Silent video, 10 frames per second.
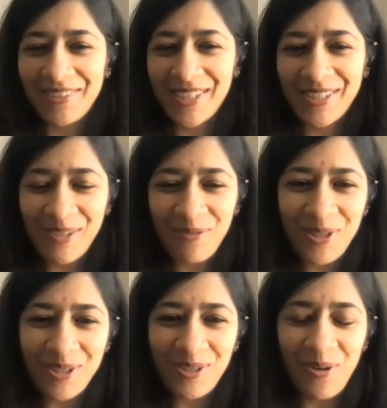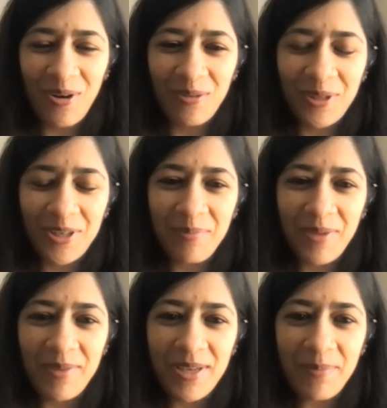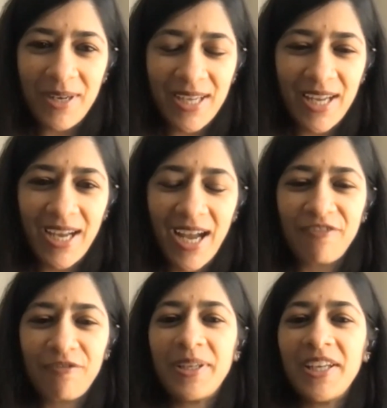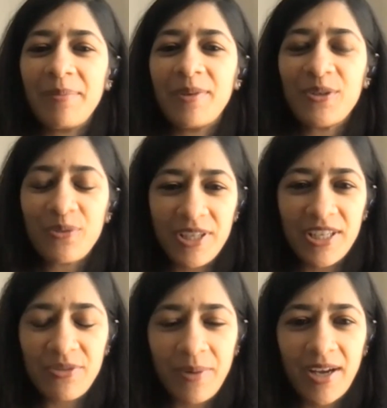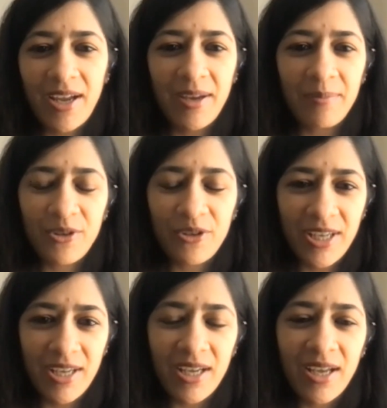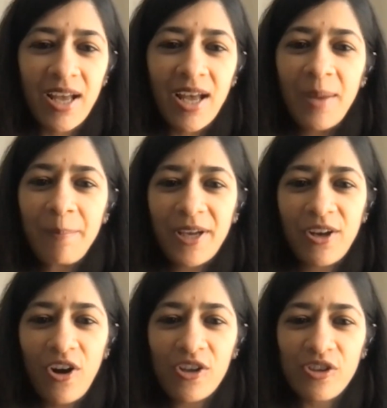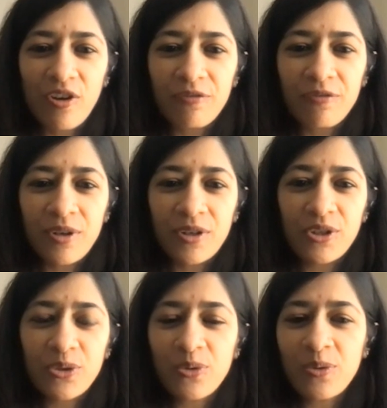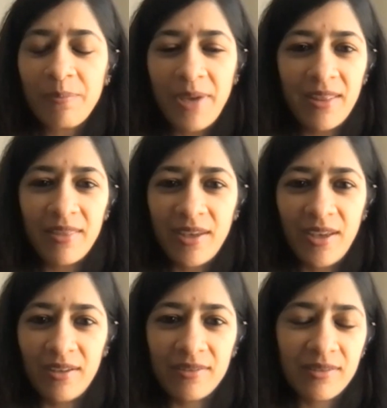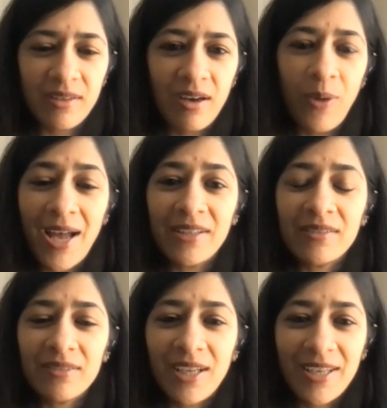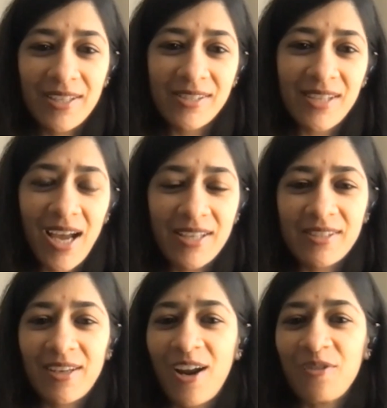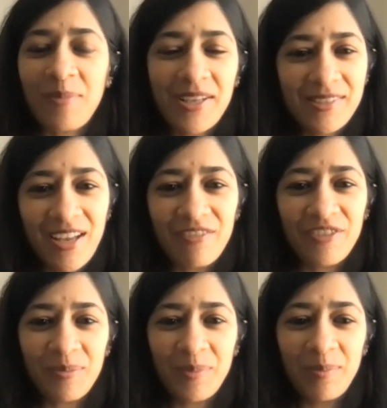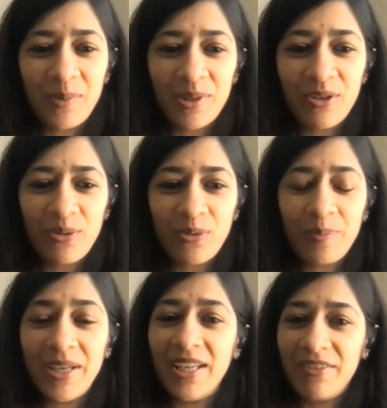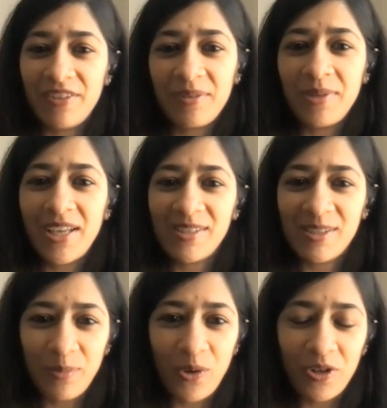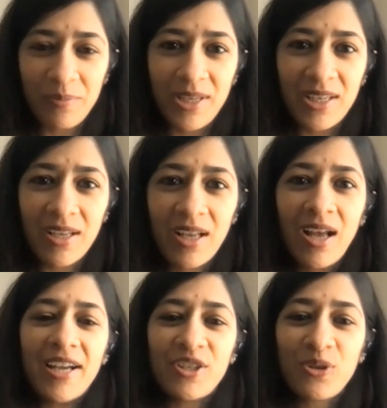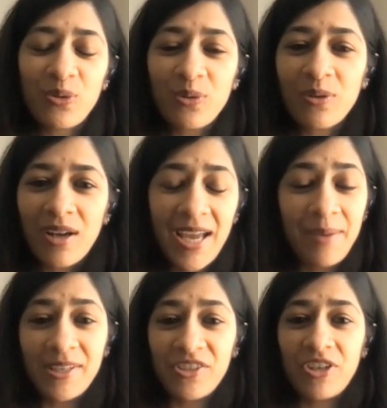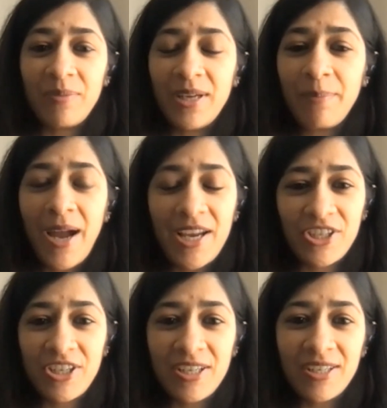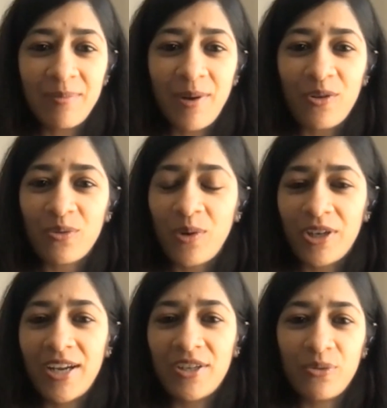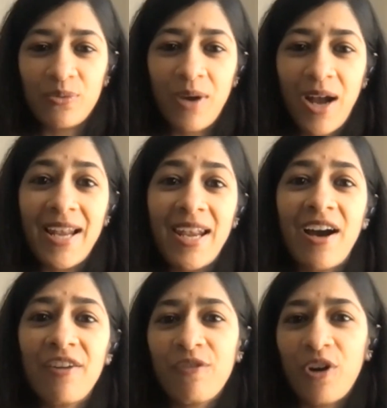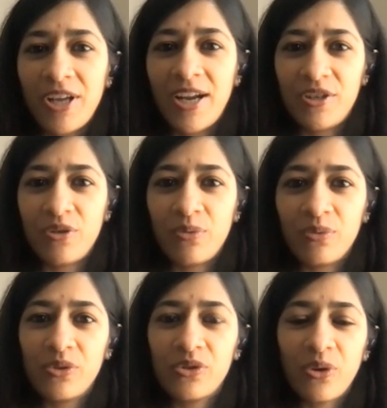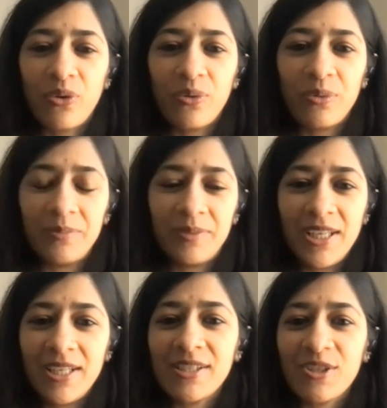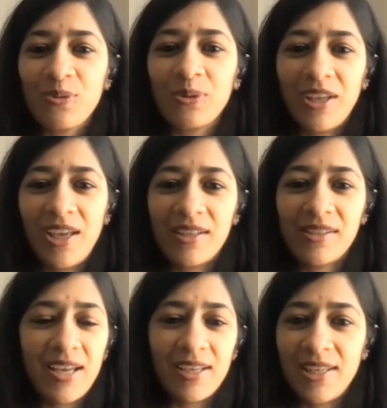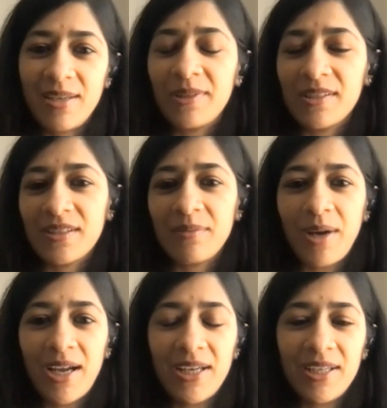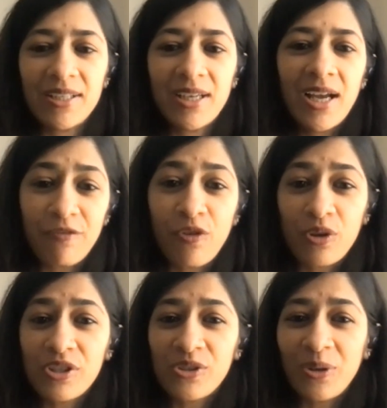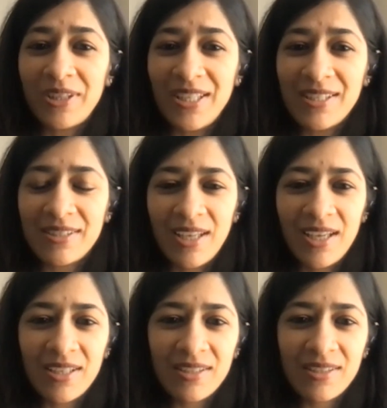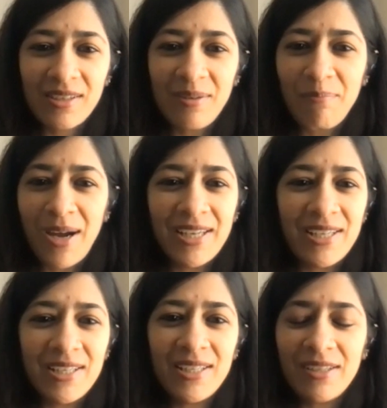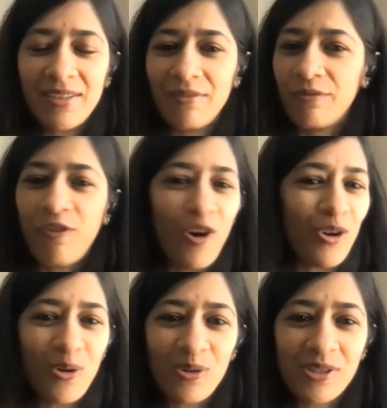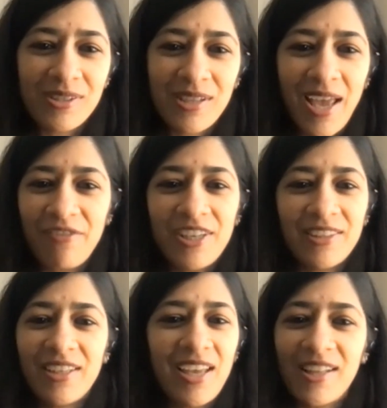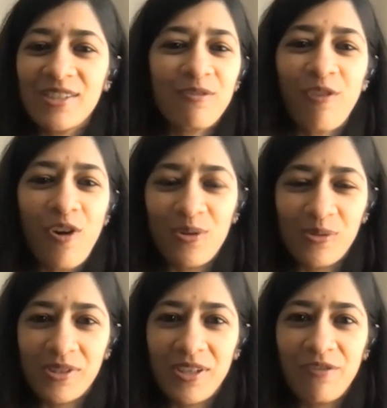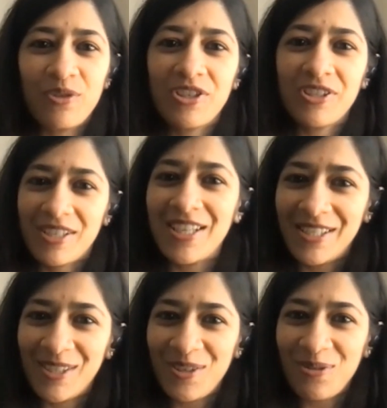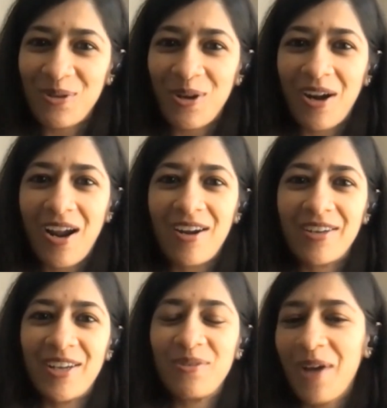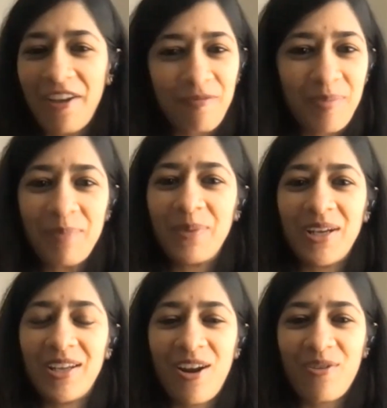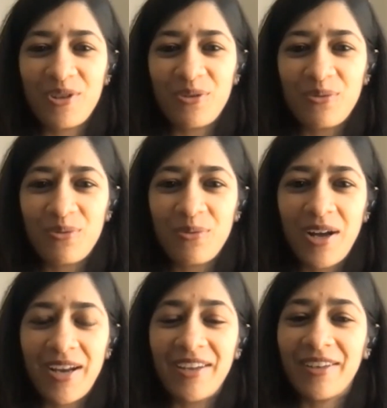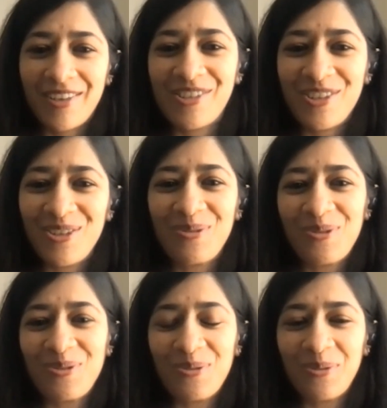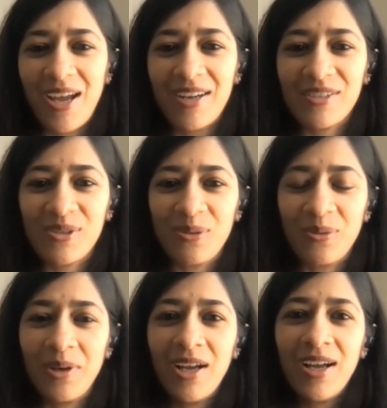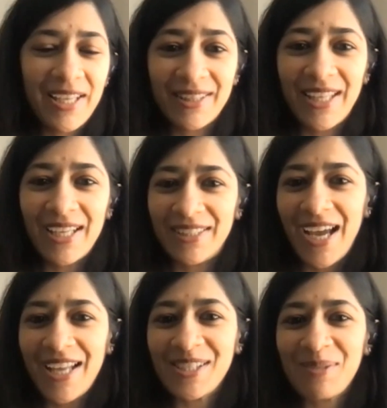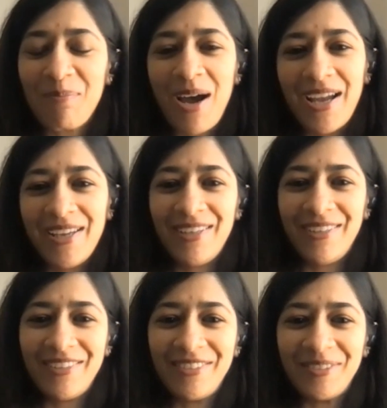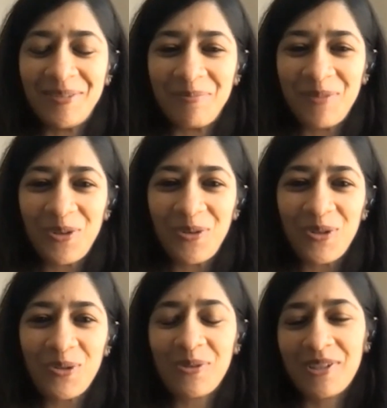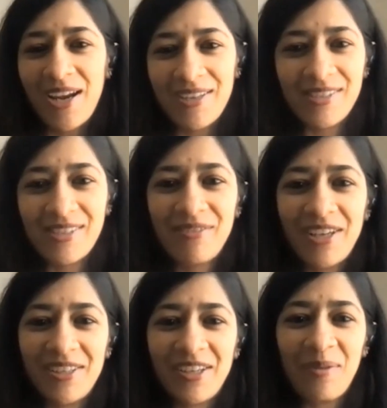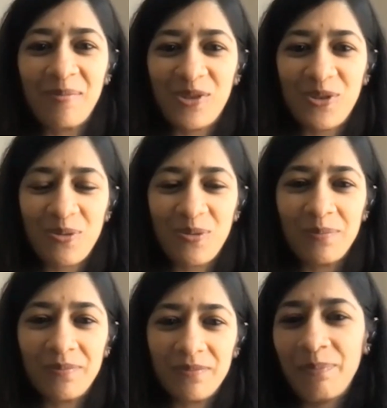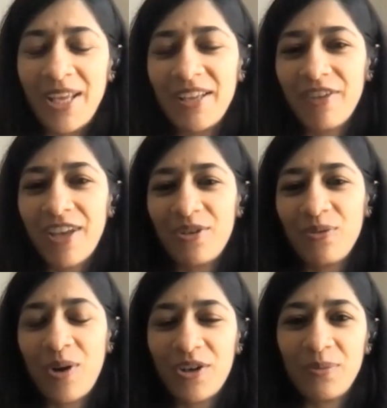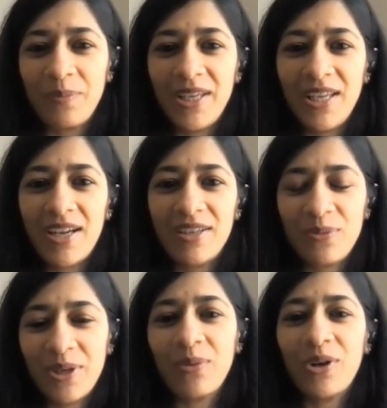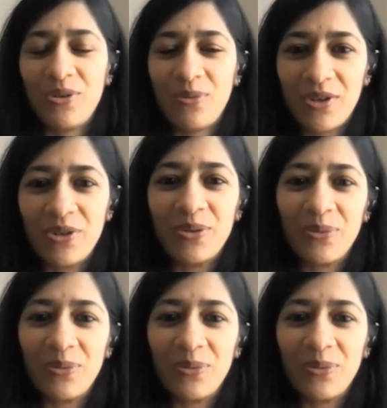Successful is the wrong word maybe, but like I've been able to reach where I am today because of two main things. One is I surround myself with people who believe in me and support me. And two, I am extremely passionate about what I do. I love what I do. So these two things, like keep this in mind and focus on these things. Money follows, everything else follows if you just listen to your heart and you have people around you who are encouraging you to do that. So like that's my two cents when it comes to being where you want to be and doing what you want to